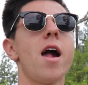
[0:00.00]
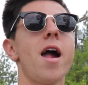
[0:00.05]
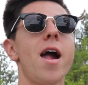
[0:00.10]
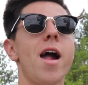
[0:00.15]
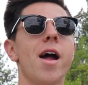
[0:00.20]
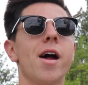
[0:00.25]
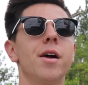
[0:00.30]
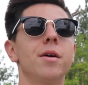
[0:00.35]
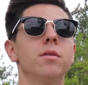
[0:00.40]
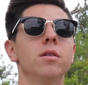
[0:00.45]

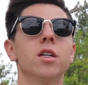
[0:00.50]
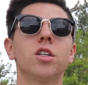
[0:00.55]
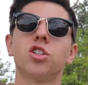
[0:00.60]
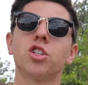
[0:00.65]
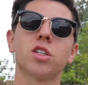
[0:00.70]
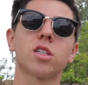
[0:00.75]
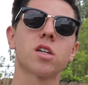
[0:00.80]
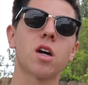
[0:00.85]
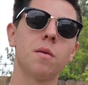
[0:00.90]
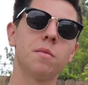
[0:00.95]
And let's
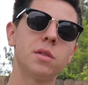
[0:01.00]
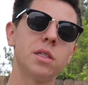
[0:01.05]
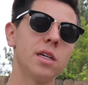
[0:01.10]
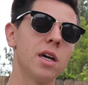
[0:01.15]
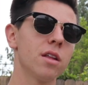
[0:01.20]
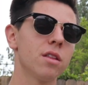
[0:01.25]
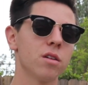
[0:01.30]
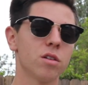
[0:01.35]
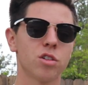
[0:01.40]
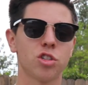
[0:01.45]
just come
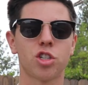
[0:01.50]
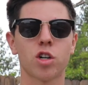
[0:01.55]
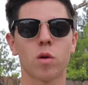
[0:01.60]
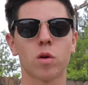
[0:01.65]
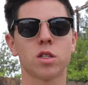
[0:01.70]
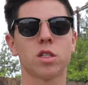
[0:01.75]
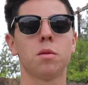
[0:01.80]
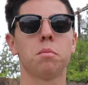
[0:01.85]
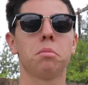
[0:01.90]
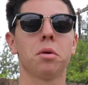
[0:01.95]
together and show
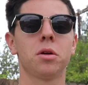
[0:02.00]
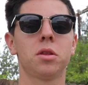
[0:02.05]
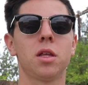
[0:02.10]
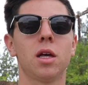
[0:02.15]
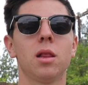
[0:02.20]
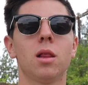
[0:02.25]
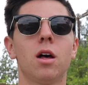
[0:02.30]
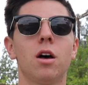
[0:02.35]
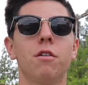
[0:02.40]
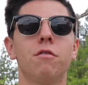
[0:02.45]
her some
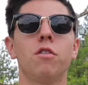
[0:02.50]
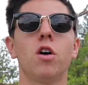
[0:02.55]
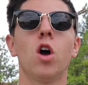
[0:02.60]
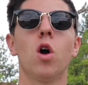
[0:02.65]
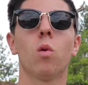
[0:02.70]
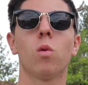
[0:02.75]
birthday love.